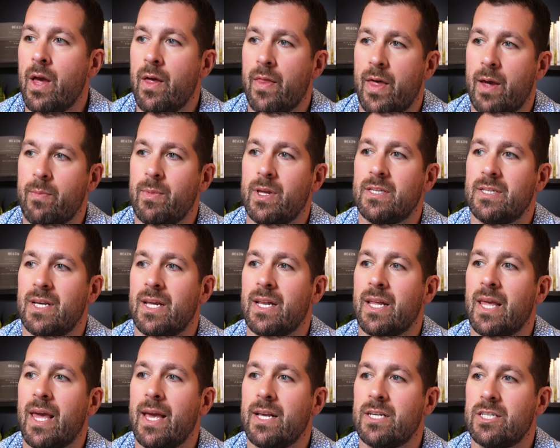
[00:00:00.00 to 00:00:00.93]
That means in
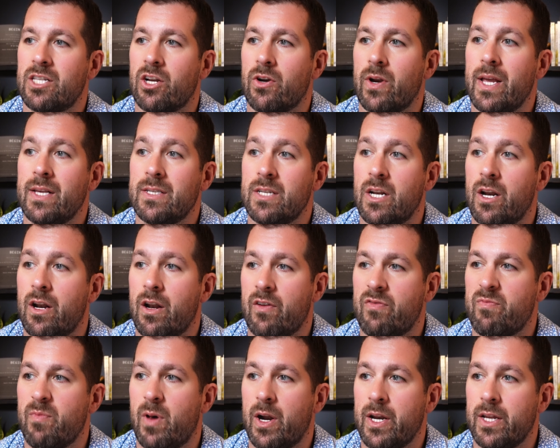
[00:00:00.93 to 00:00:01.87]
case there isn't
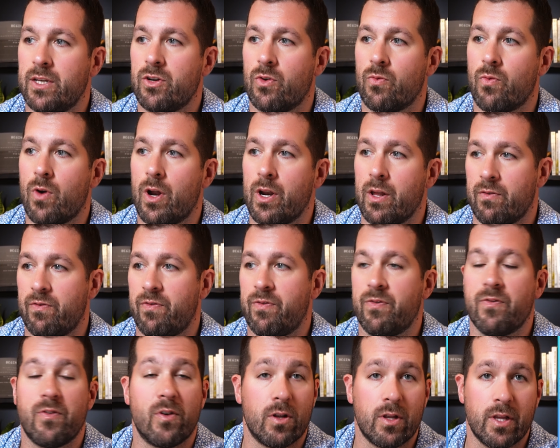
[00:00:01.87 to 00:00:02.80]
enough money to run it
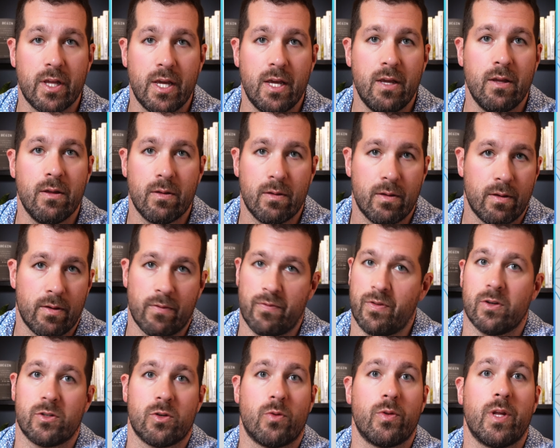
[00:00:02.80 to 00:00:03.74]
fully, if
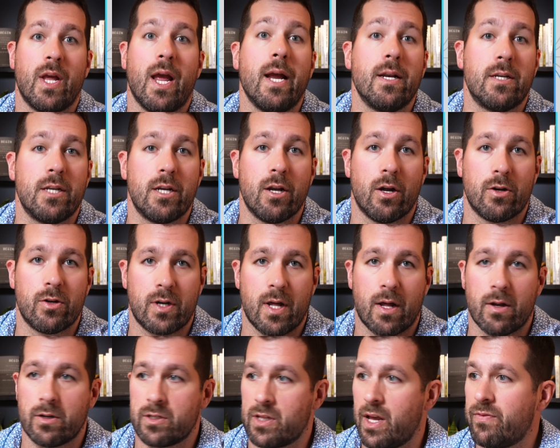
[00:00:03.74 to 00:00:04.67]
there's only
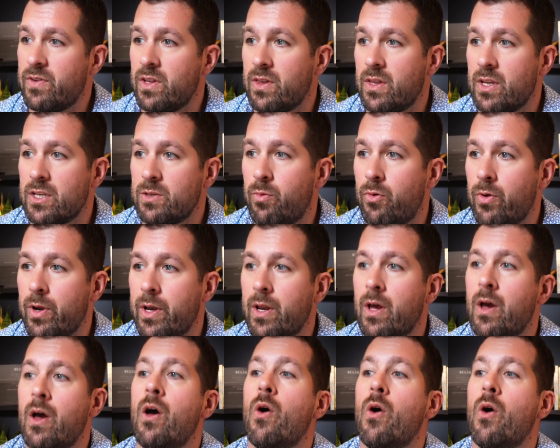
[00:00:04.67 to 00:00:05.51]
$1,800 left at this point,